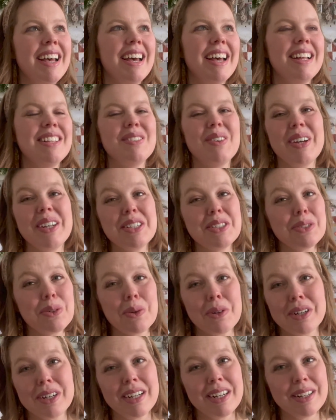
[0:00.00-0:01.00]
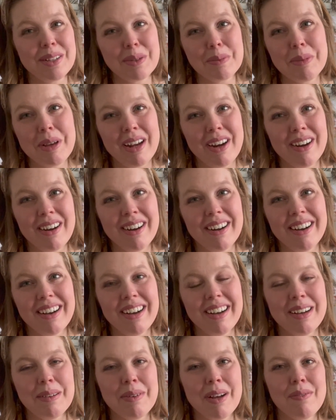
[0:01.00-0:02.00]
and so I just ordered another pair.
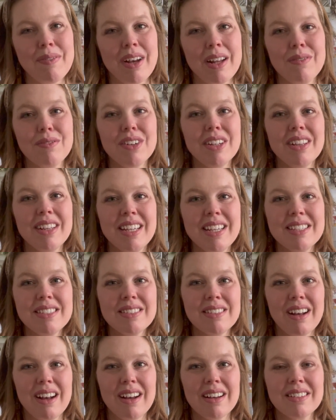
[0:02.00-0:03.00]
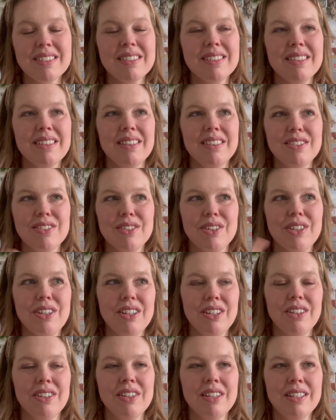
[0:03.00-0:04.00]
I find for lace socks,
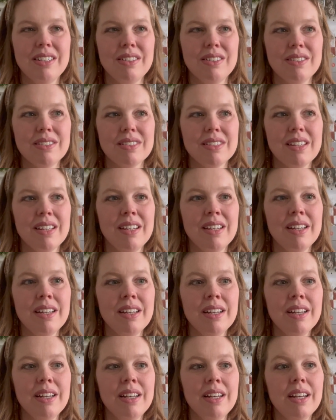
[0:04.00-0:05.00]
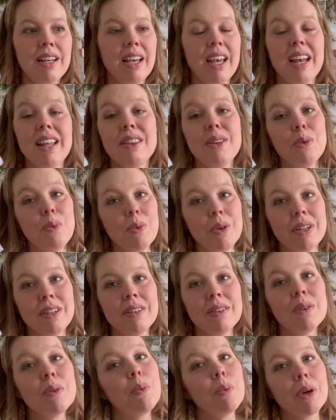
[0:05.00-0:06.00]
circular needles and the
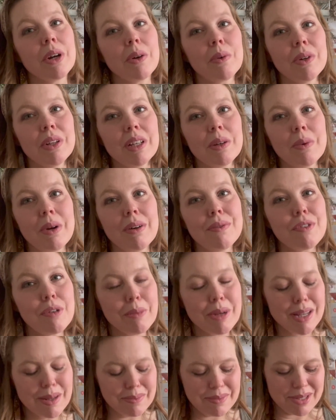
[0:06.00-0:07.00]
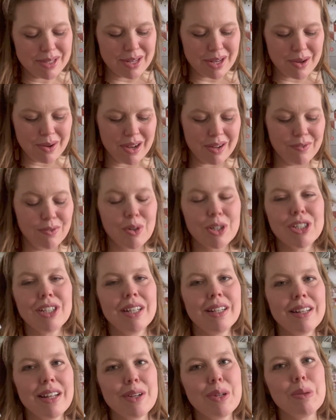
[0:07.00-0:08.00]
wooden work really well for me. So unfortunately,
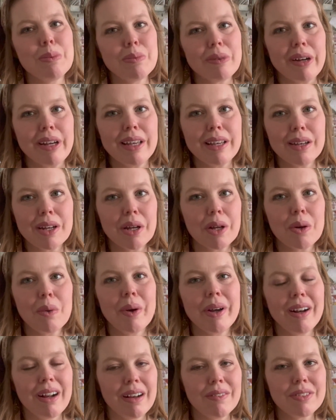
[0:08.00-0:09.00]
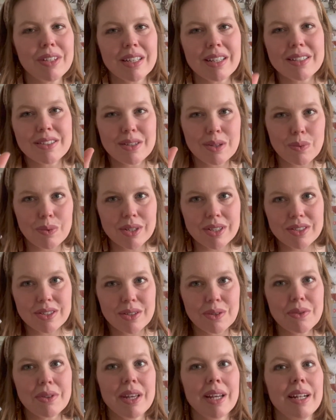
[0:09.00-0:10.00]
they do break quite often because the wood is so
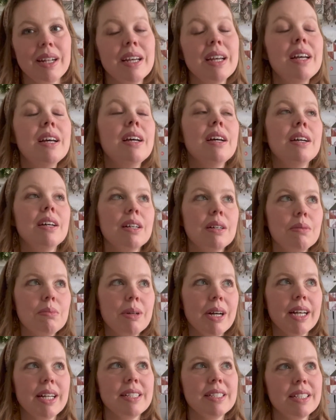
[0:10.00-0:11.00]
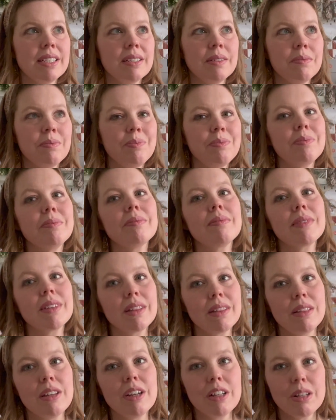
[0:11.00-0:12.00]
thin, but
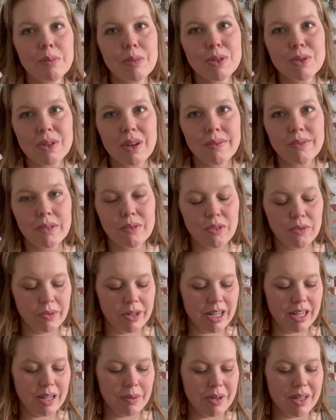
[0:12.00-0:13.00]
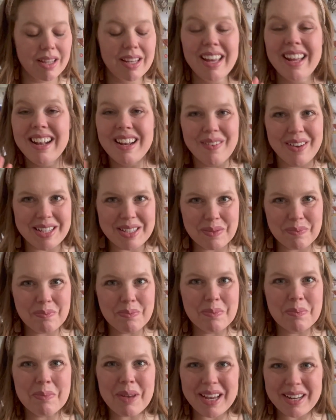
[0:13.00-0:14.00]
they're the most comfortable for me to knit with. Anyways,
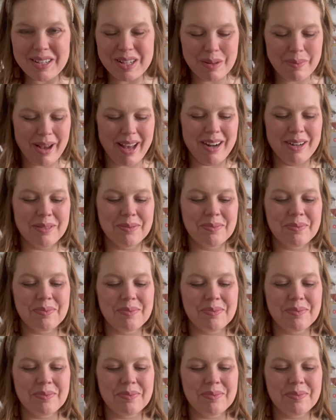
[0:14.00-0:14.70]
back to the pattern.